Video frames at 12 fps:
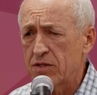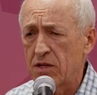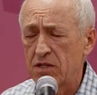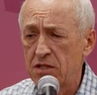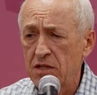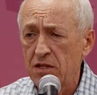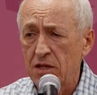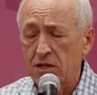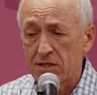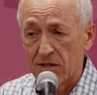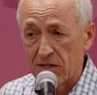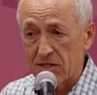that DNA
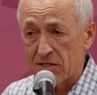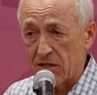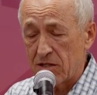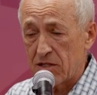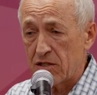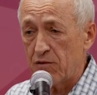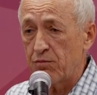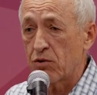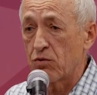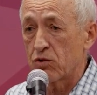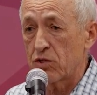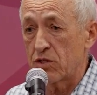is less sensitive
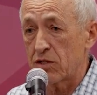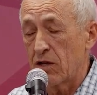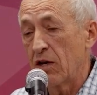because its